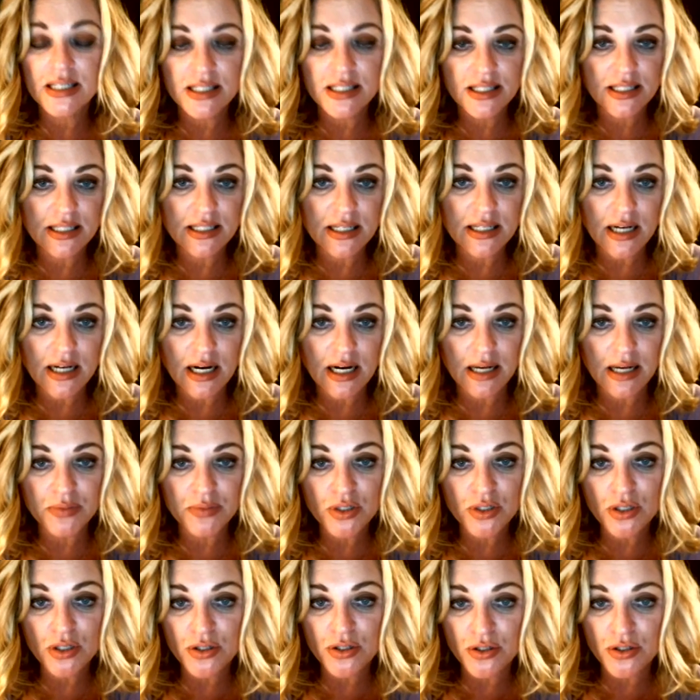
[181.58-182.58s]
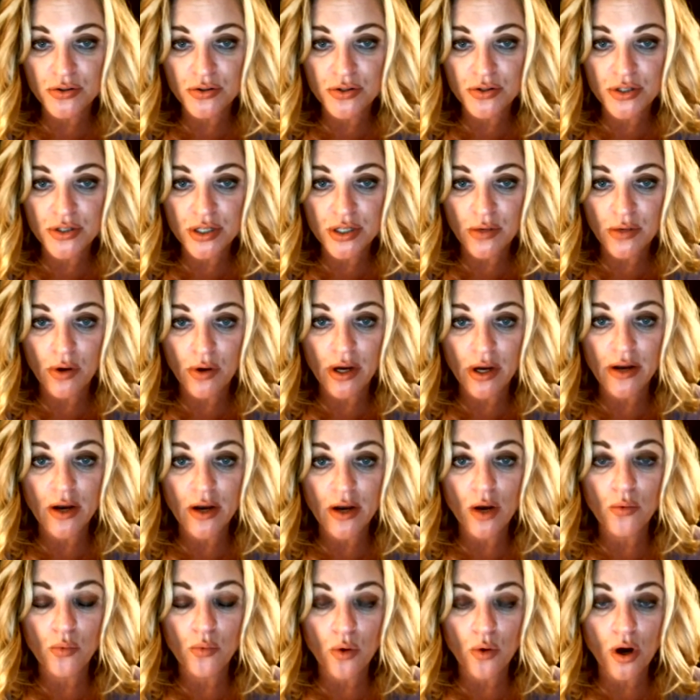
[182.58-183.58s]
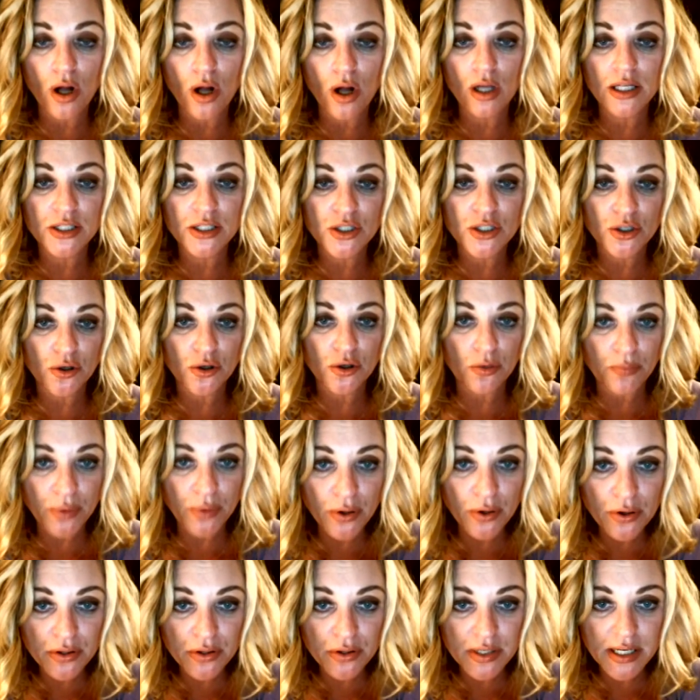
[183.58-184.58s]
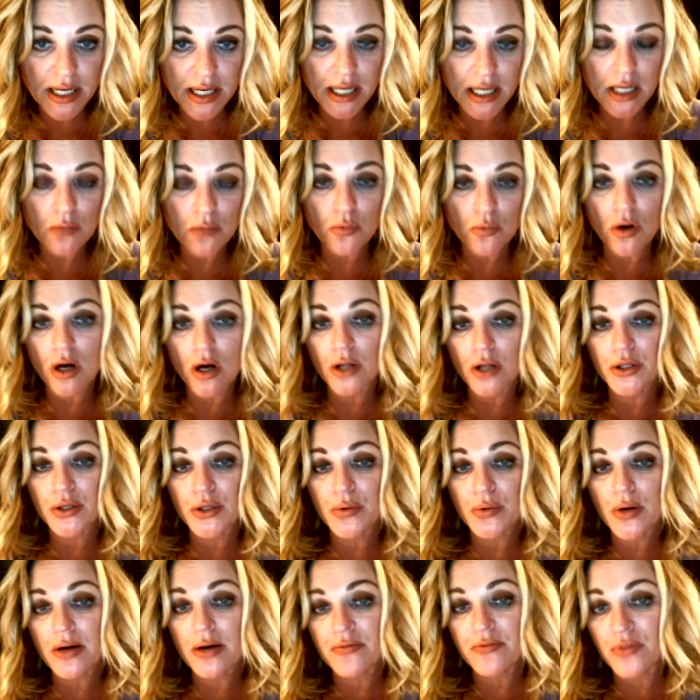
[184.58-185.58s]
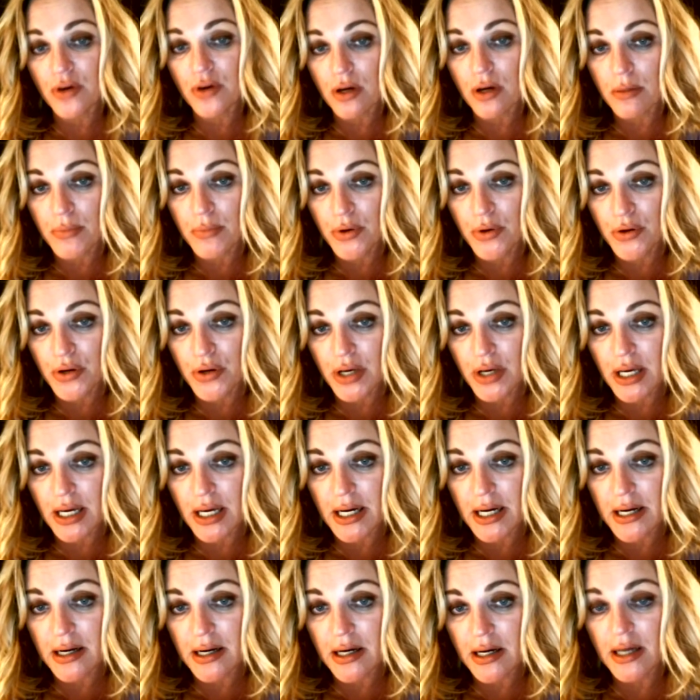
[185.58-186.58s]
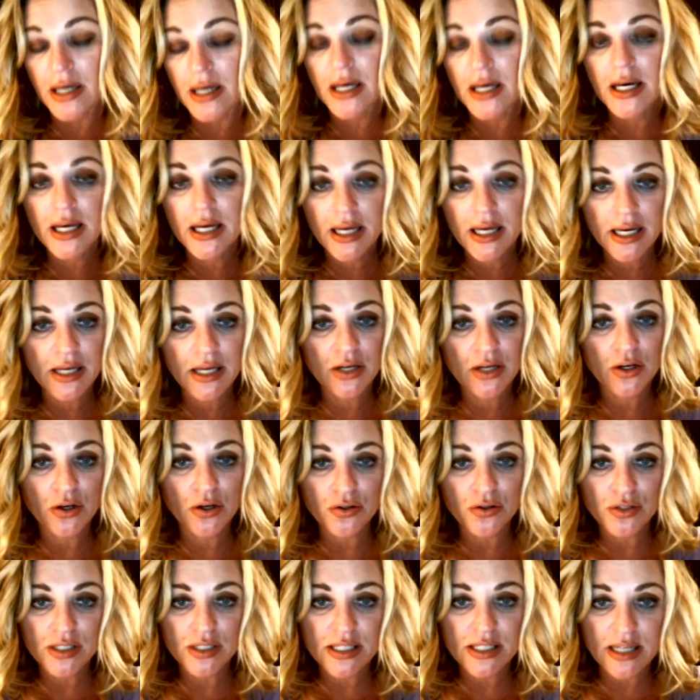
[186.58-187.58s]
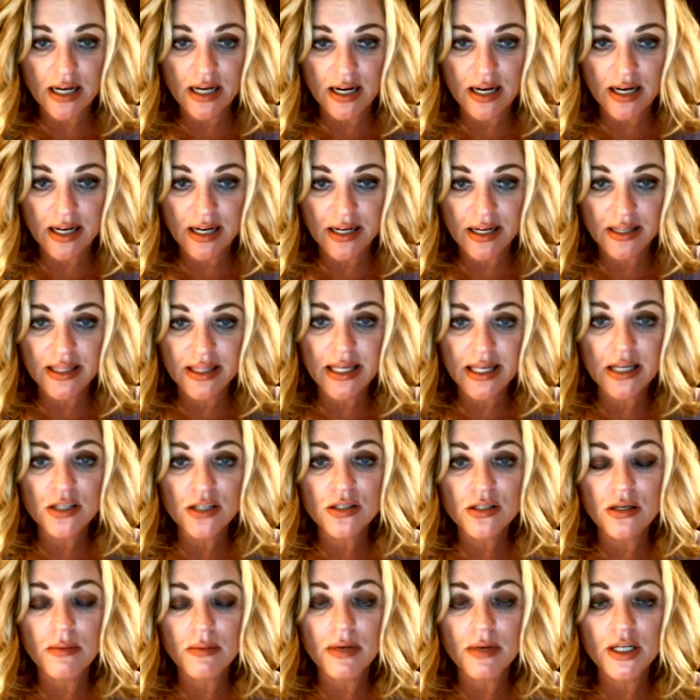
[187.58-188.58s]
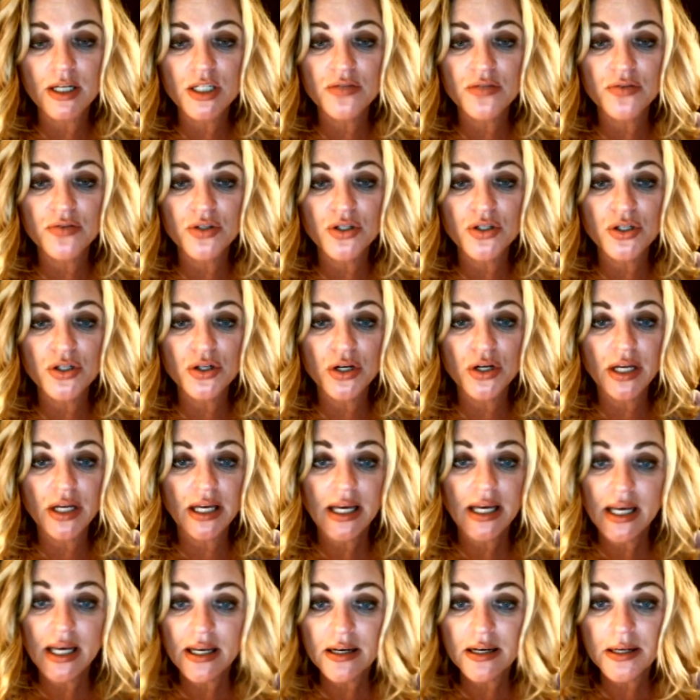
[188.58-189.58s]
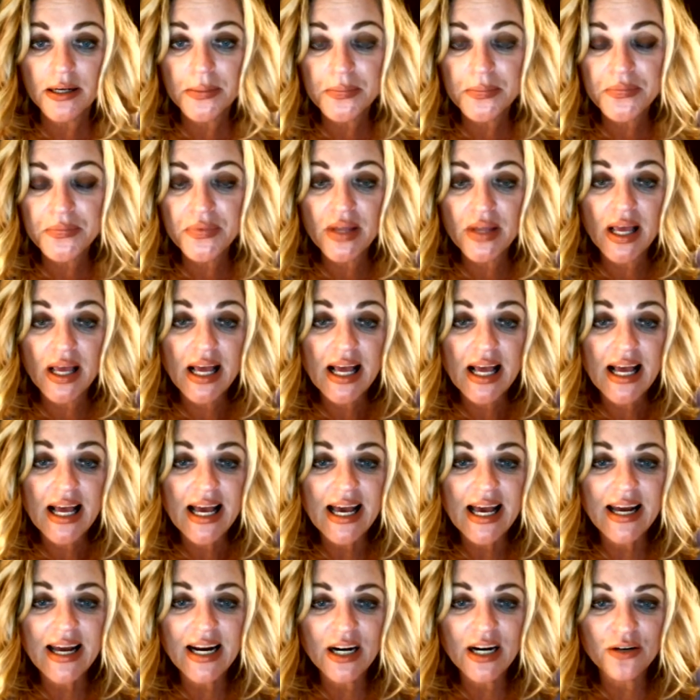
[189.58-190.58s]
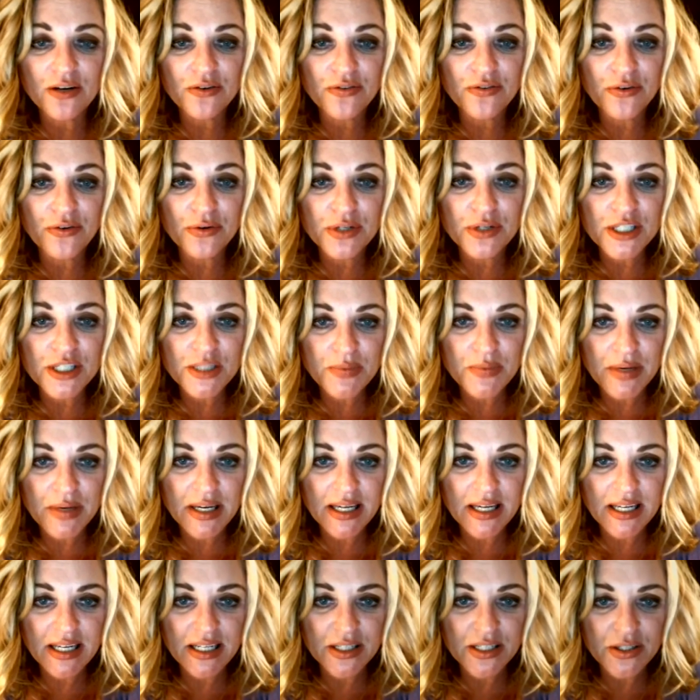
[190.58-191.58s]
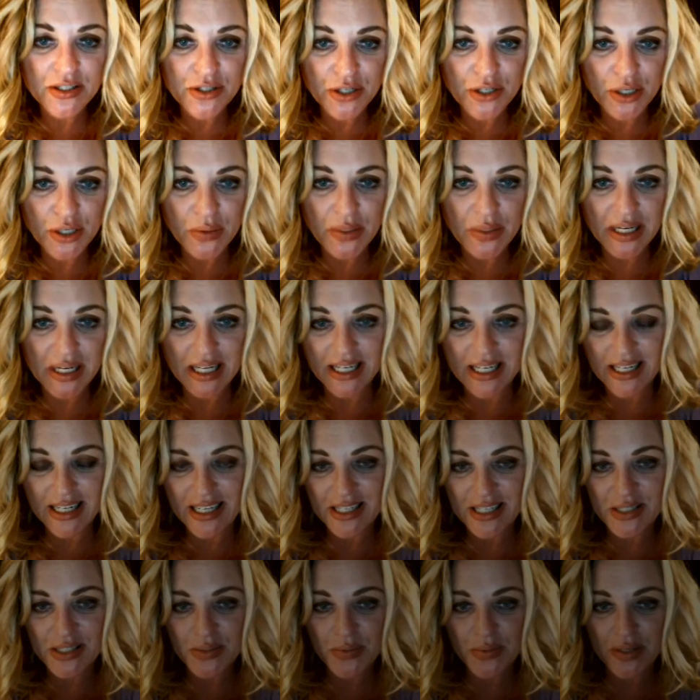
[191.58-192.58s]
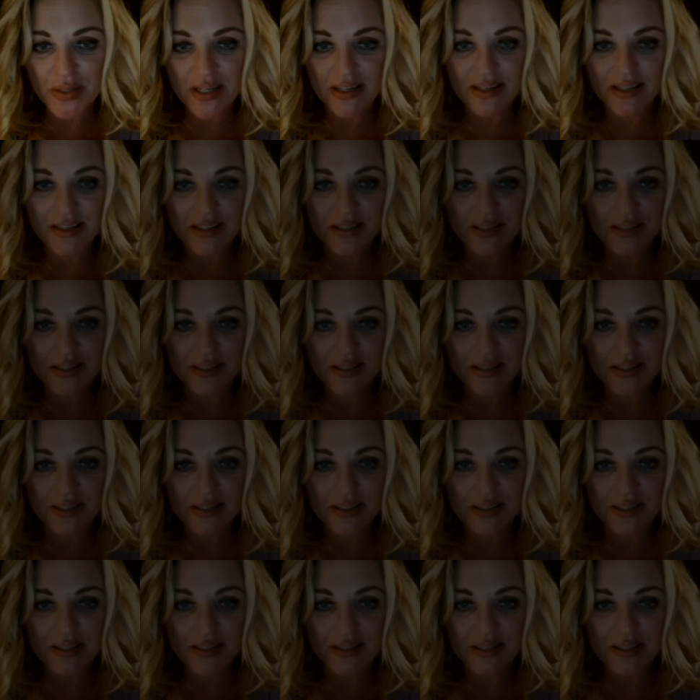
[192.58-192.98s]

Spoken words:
the time to do so while it's your birthday and while you have the communicator in your sign. Thanks so much for tuning in, and I look forward to speaking to you again next week.